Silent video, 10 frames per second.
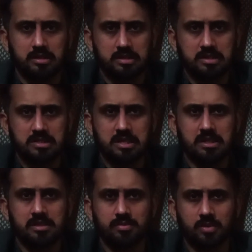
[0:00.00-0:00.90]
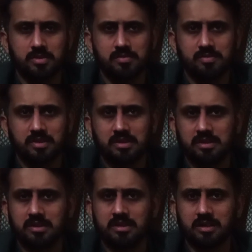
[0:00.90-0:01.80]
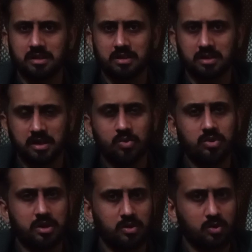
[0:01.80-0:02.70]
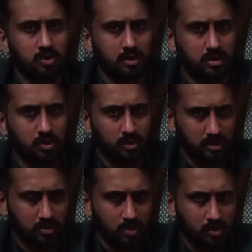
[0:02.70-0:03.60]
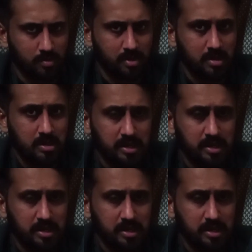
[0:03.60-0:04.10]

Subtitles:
These are the problems with acute angle glaucoma.